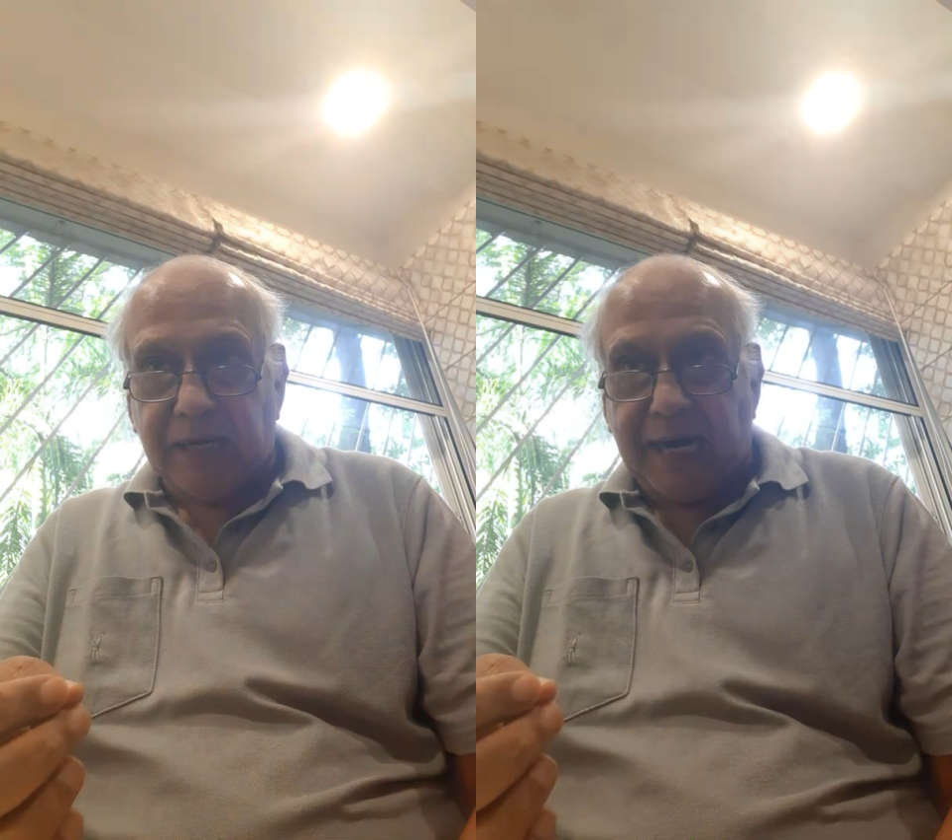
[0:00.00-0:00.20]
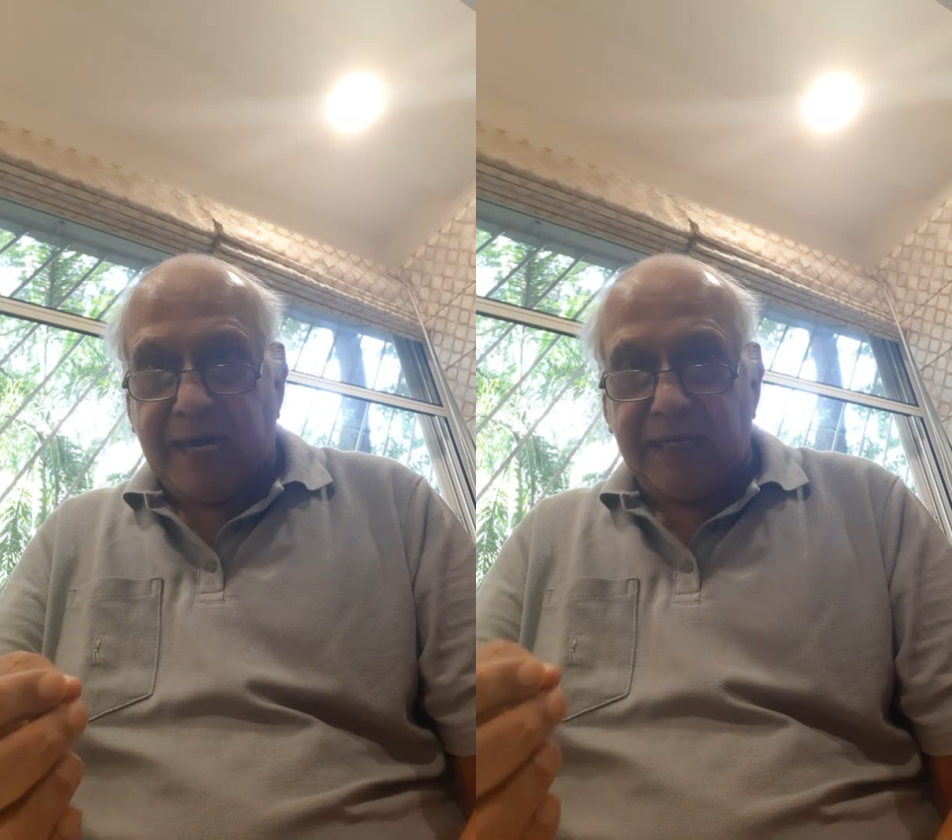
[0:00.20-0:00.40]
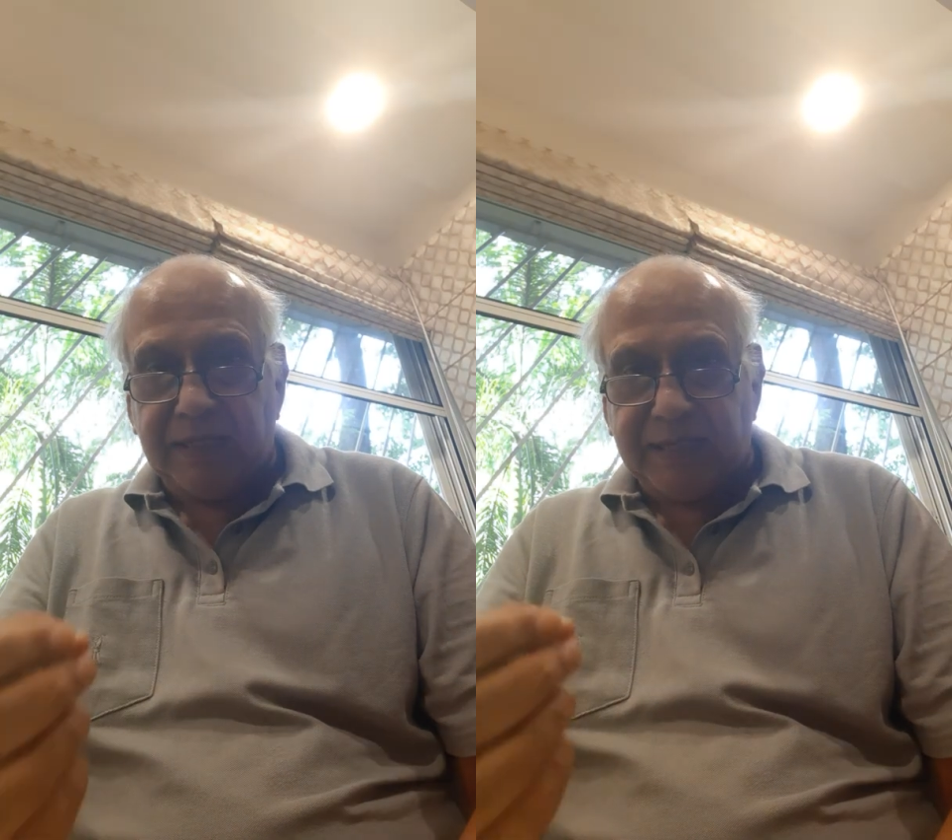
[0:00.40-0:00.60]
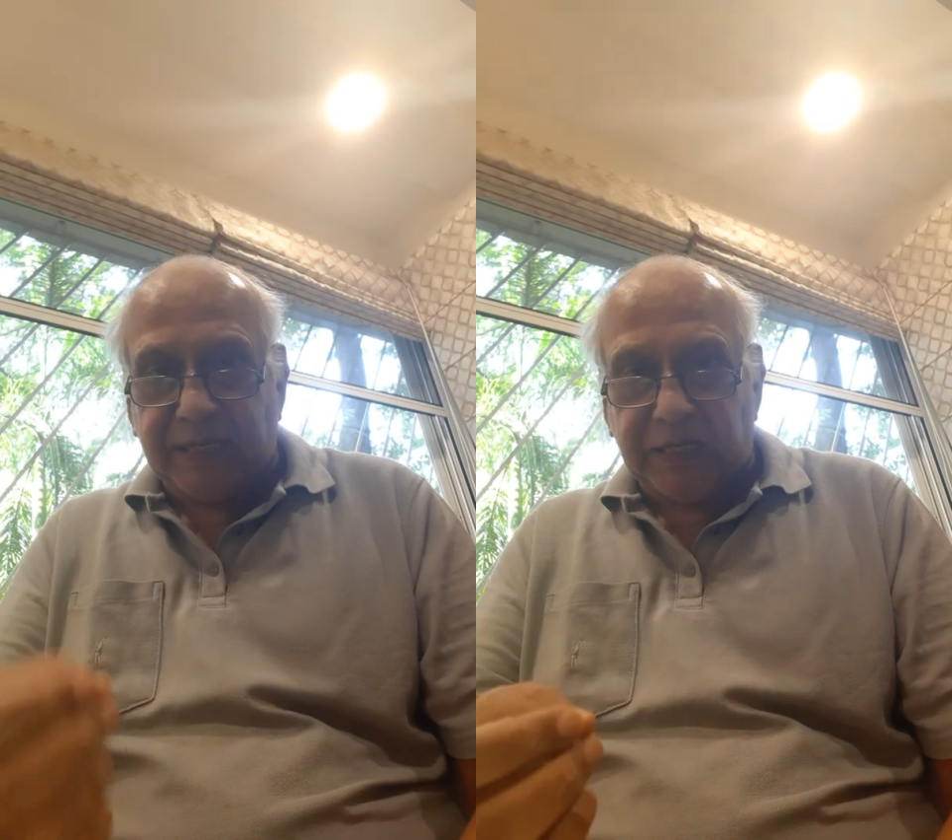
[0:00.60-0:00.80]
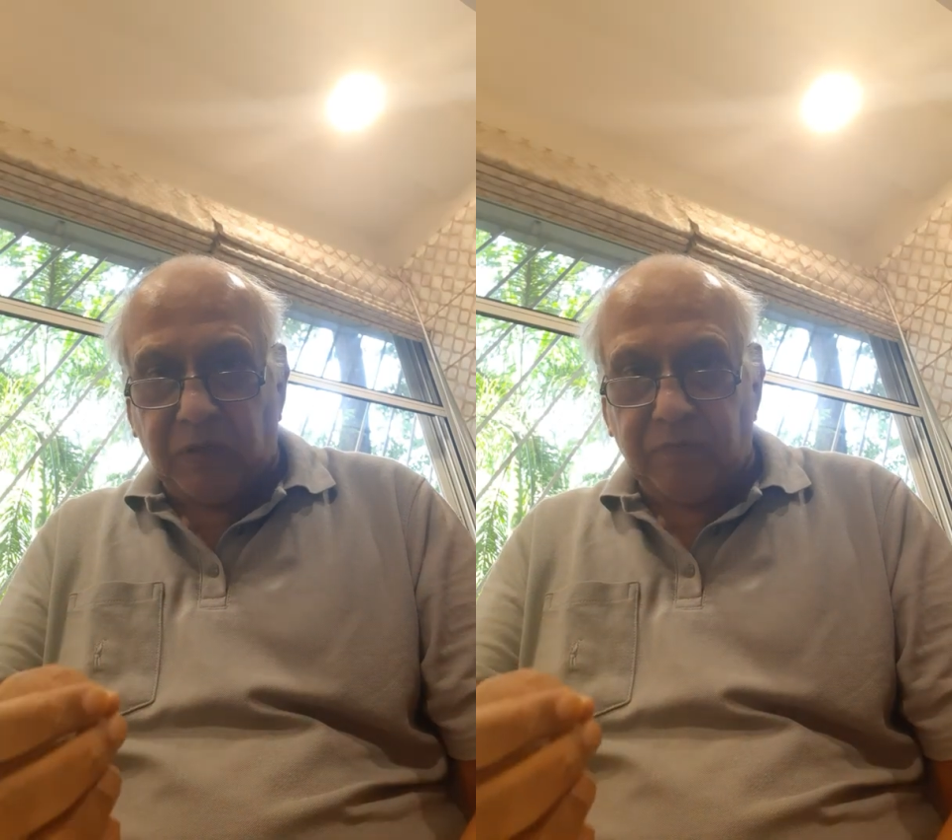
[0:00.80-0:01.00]
and he
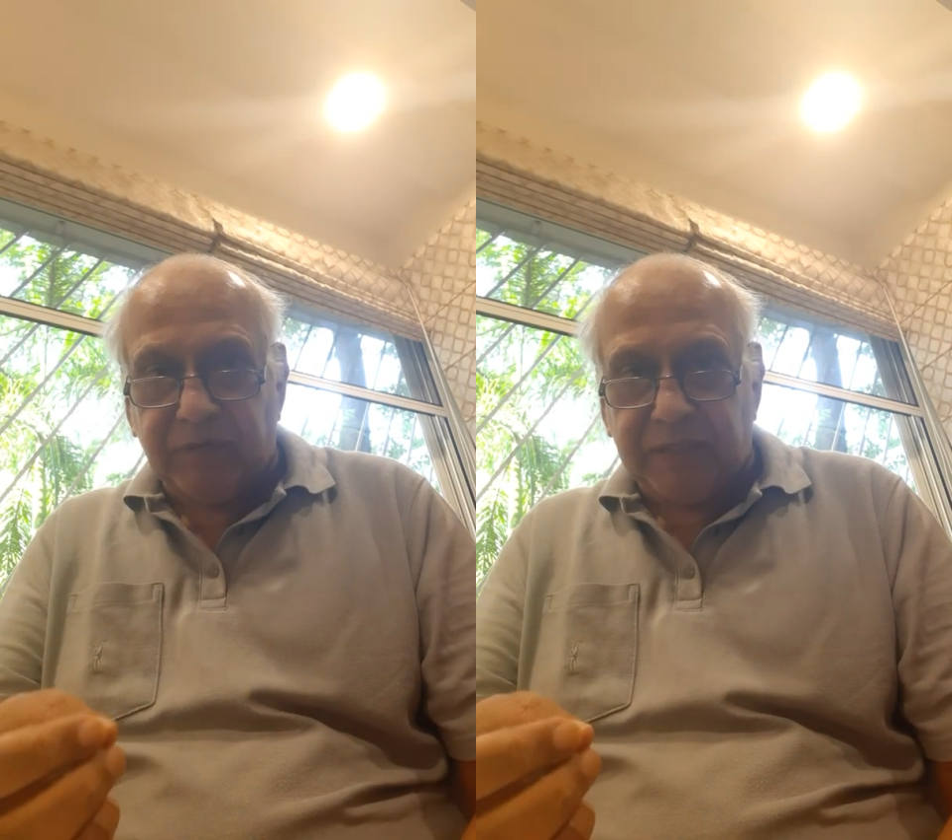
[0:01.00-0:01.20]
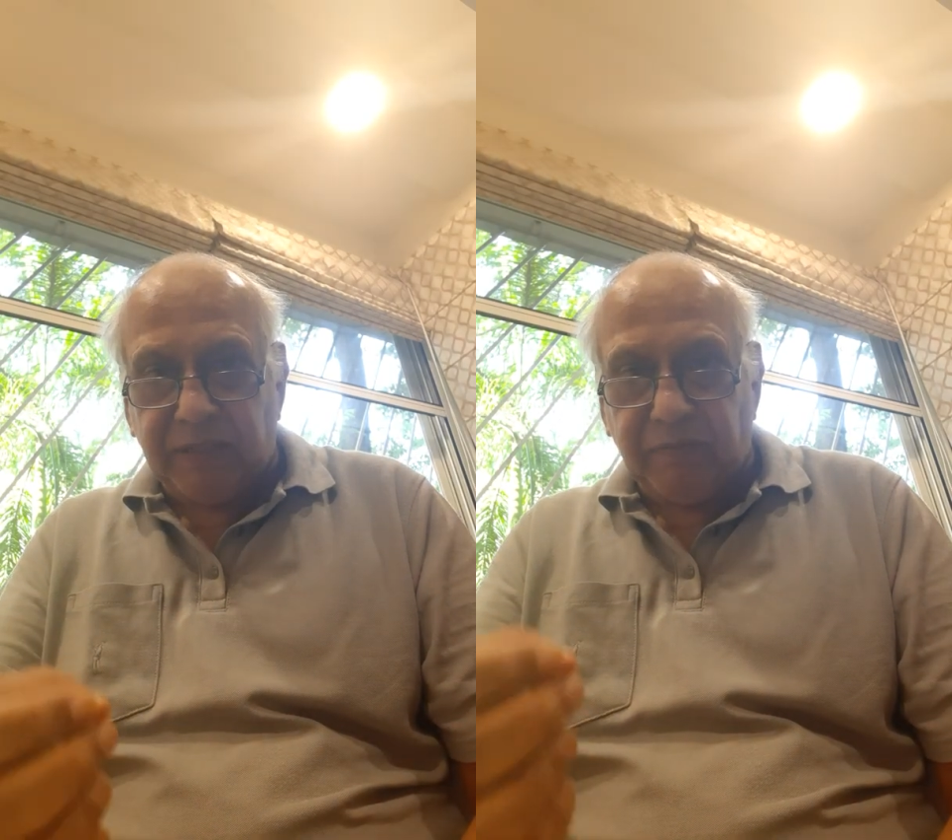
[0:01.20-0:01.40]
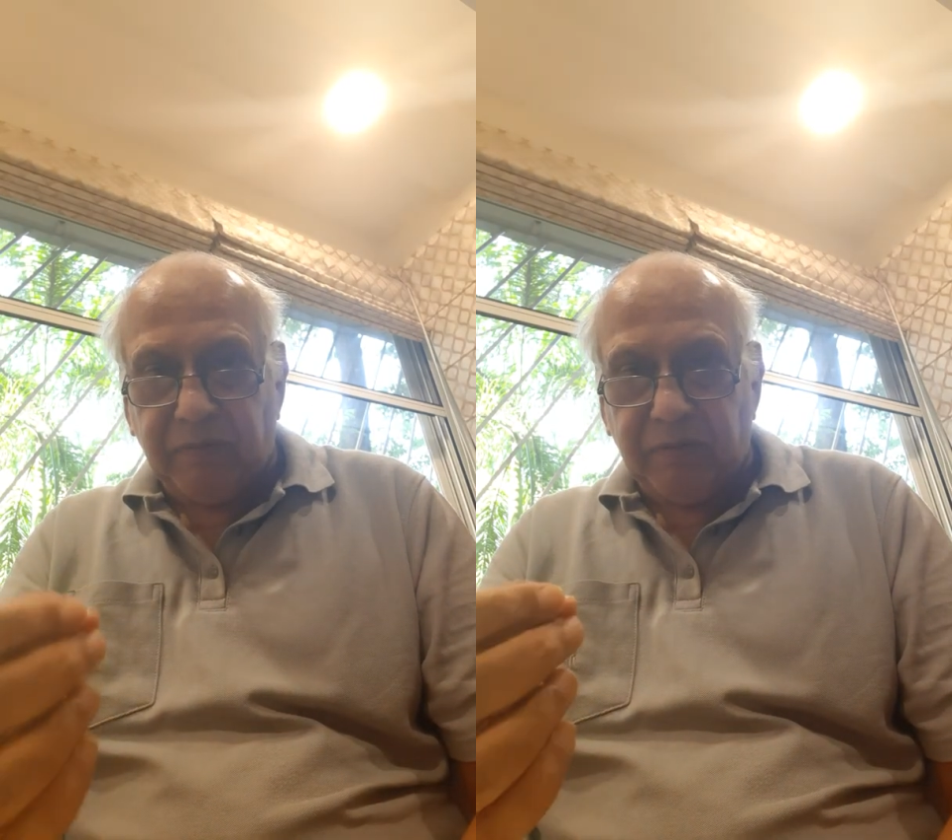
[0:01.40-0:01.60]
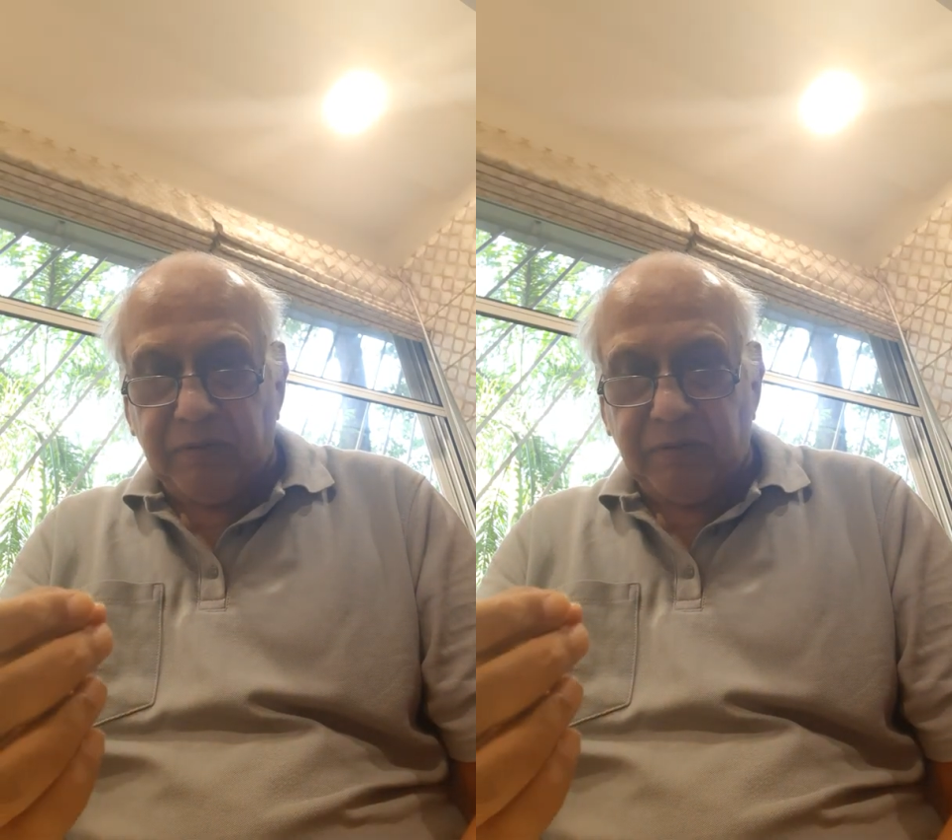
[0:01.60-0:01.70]
sat down within